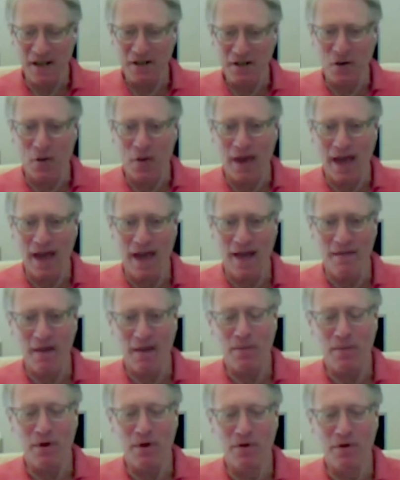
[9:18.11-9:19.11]
So they have a
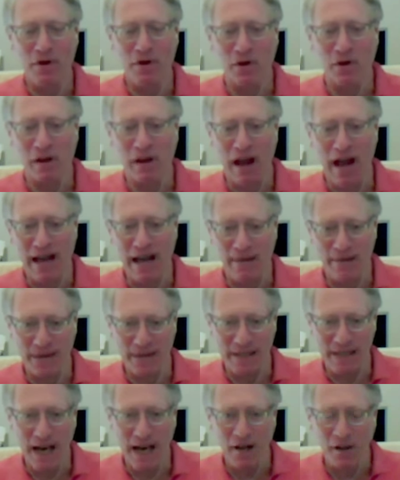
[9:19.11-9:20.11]
musical line of
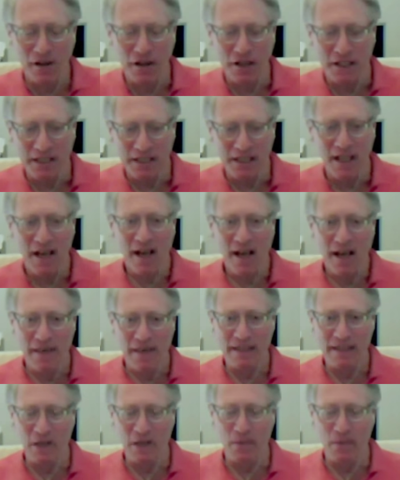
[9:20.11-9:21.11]
intelligence
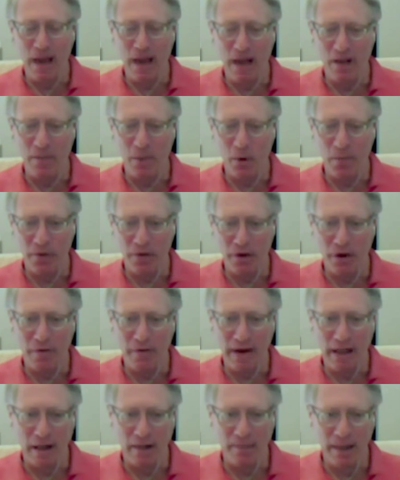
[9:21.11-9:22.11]
that's available for
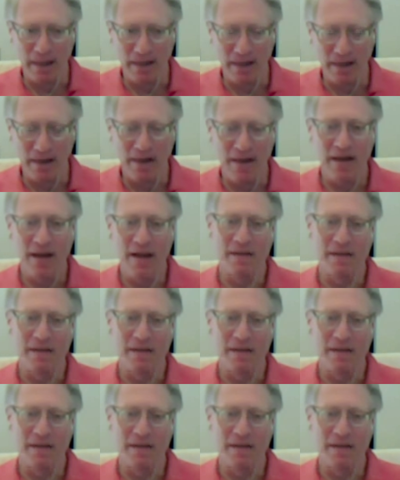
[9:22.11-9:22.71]
development.